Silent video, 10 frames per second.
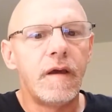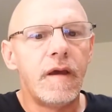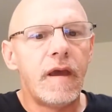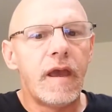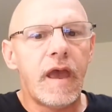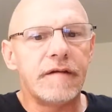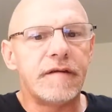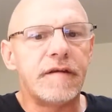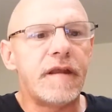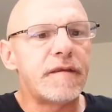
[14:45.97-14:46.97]
as the
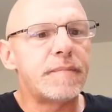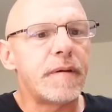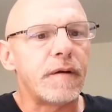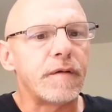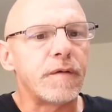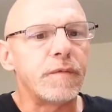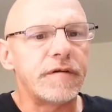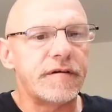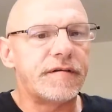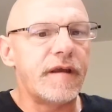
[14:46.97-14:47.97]
death penalty was at
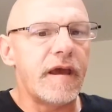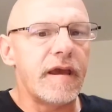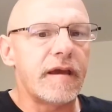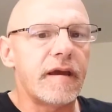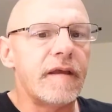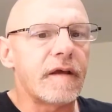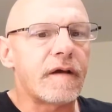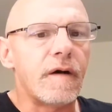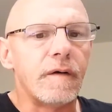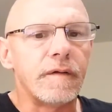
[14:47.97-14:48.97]
stake, and the
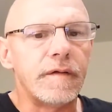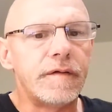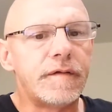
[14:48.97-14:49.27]
colonists,